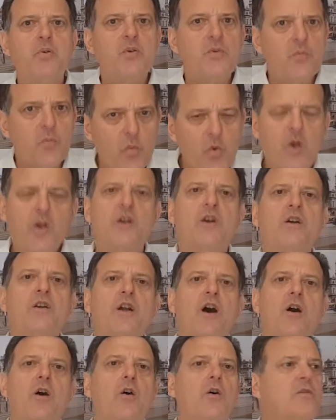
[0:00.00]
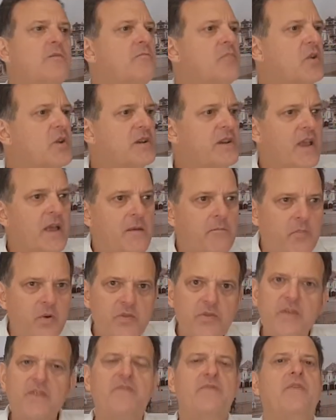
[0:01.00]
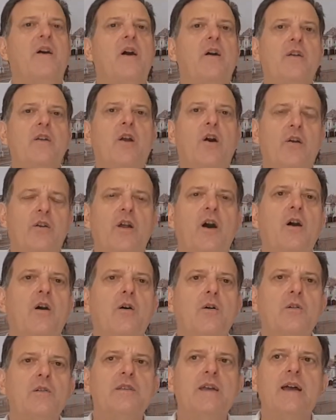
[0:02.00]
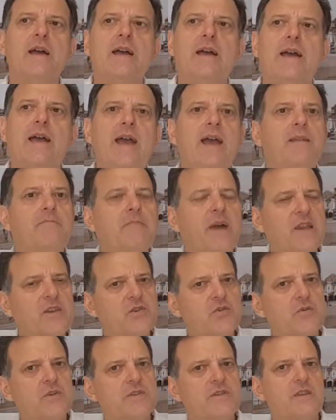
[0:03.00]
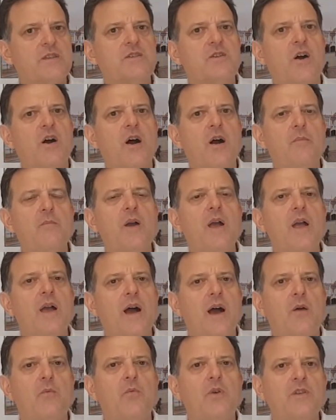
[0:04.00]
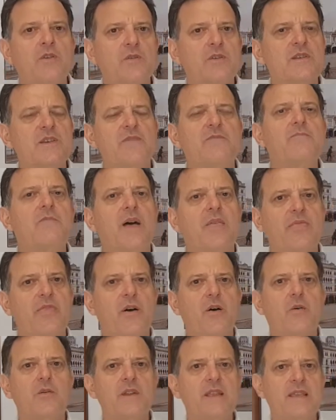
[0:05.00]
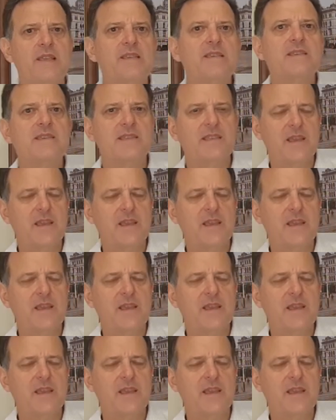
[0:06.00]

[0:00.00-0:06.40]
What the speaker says: put work on hold, put the phone on hold, and make sure it's a time when your 7-month-old is